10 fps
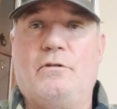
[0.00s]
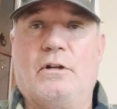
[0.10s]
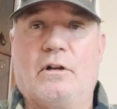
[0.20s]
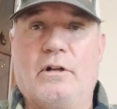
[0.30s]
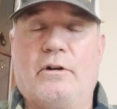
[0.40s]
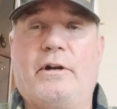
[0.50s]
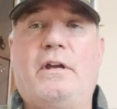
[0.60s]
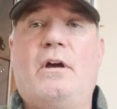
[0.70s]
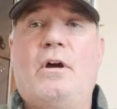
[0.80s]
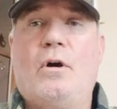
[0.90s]
You can
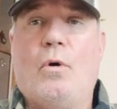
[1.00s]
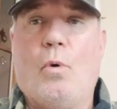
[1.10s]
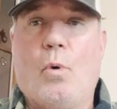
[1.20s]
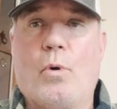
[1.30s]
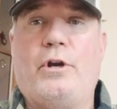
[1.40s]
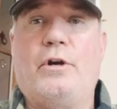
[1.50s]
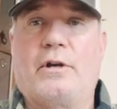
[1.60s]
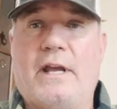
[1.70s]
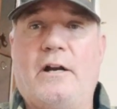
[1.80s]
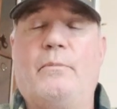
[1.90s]
literally order your
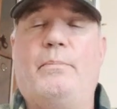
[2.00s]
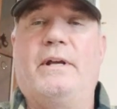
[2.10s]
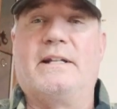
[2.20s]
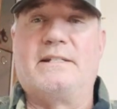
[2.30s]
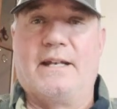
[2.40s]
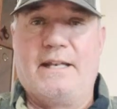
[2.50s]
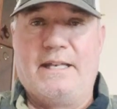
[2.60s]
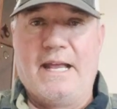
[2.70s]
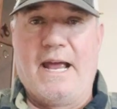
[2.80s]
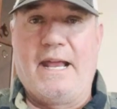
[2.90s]
Gator Pit
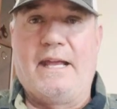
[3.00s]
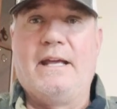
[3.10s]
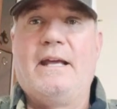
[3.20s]
today